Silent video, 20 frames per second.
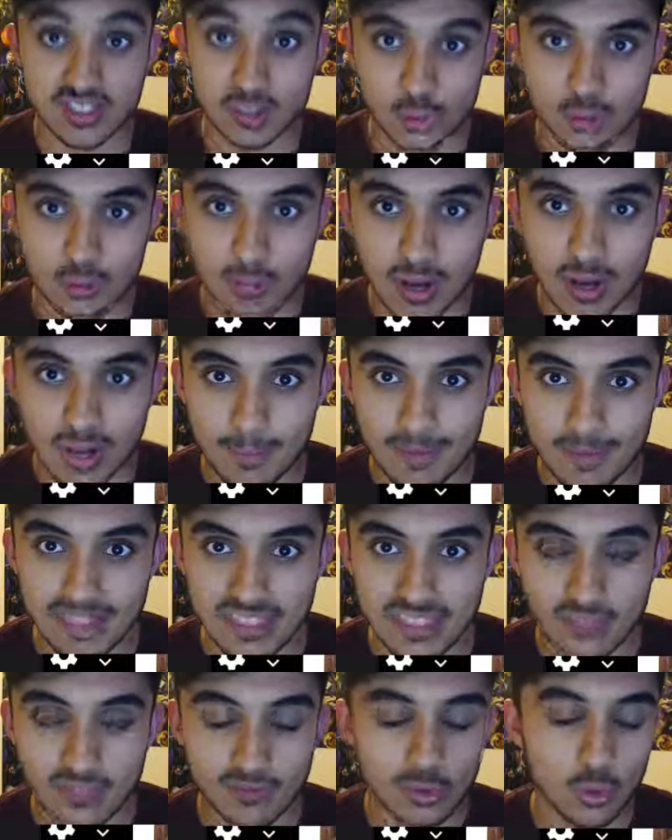all my
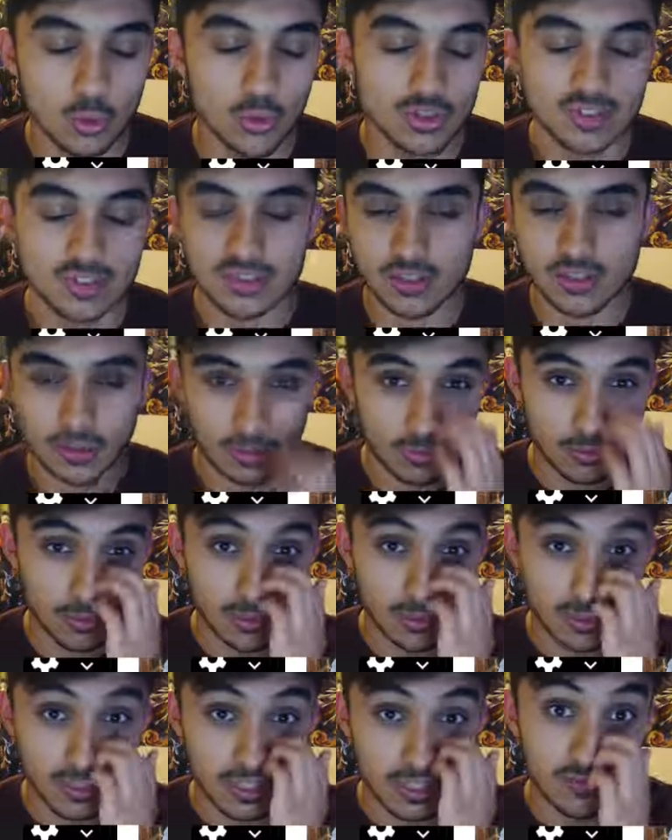opinion, of course. So
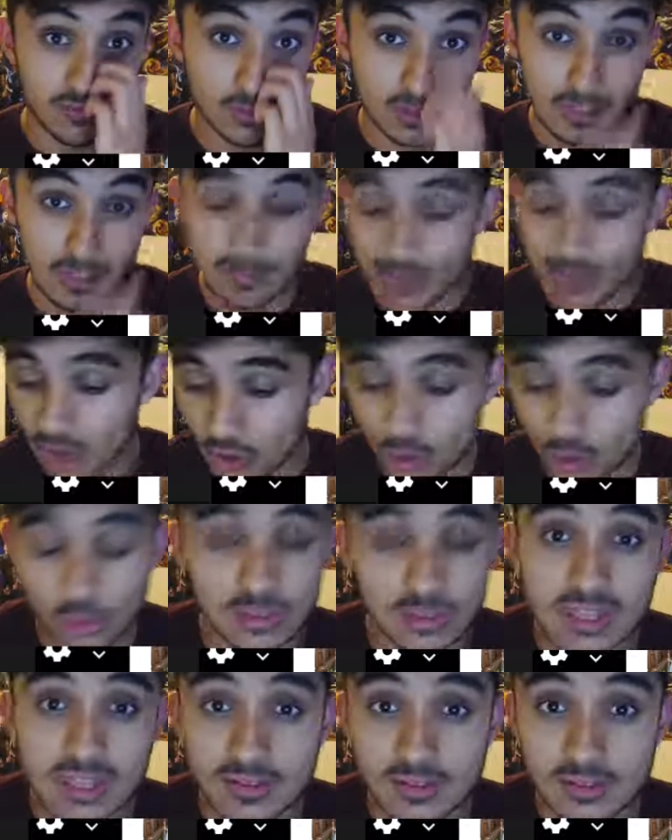if you let me know your
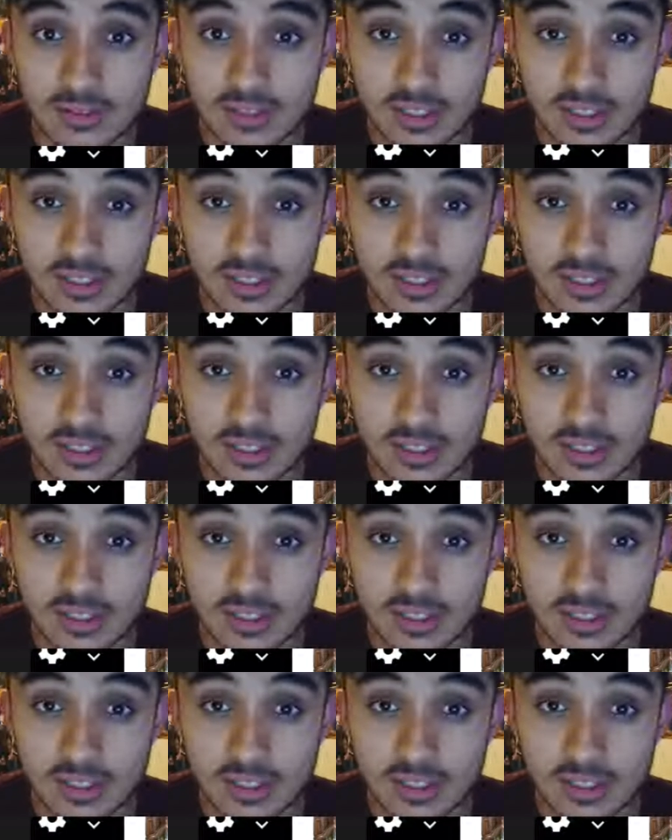opinion